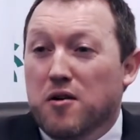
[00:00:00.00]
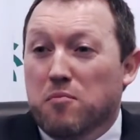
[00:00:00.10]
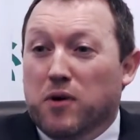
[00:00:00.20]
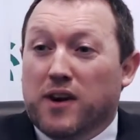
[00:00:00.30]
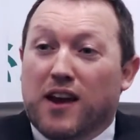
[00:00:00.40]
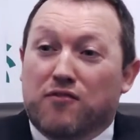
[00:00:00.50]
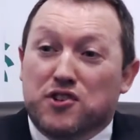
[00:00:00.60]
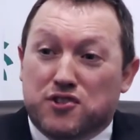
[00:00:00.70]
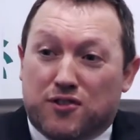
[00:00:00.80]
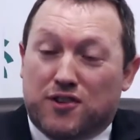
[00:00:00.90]
But every
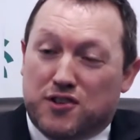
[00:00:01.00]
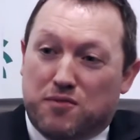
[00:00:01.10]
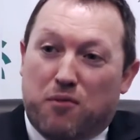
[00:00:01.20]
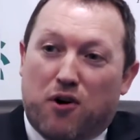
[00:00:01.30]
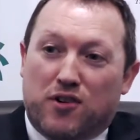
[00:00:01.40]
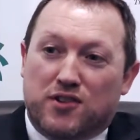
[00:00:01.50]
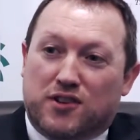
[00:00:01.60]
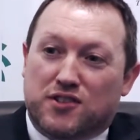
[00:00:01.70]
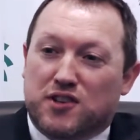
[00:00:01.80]
student is important to us,